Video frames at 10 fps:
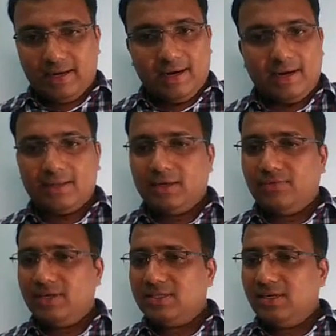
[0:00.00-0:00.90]
I can add
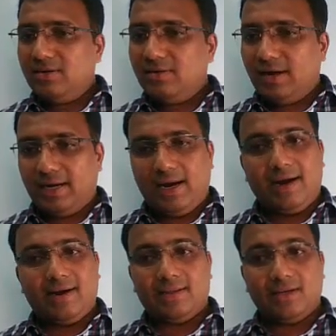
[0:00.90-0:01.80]
another quiz here, I can
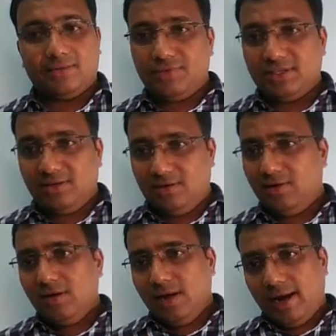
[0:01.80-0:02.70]
add another quiz
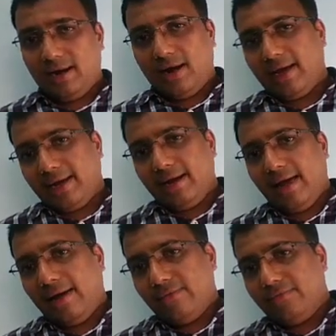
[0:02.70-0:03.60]
here, and I
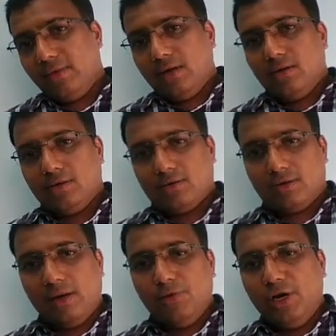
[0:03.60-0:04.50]
can have
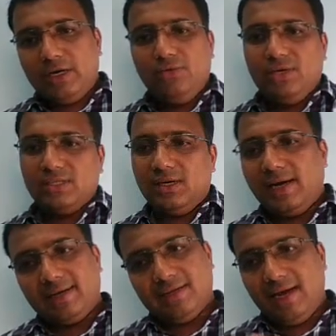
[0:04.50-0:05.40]
cumulative
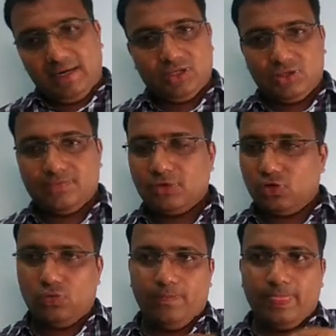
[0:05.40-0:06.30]
result at the end.
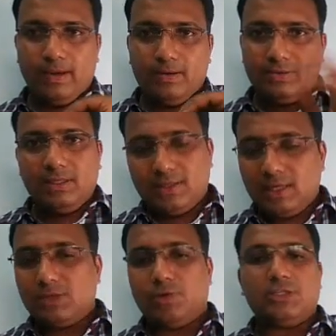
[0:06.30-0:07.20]
So this
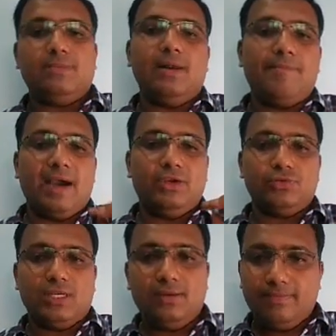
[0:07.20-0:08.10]
thing is possible by
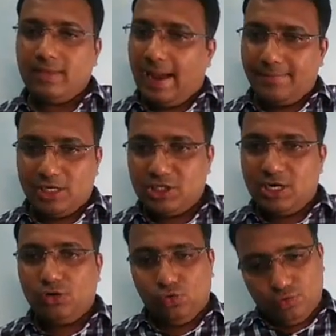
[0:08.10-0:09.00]
using
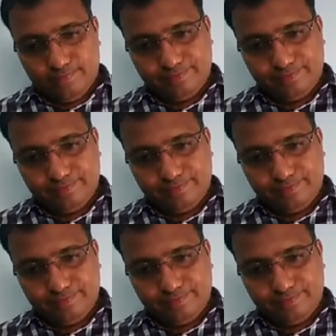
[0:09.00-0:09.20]
Camtesia tool.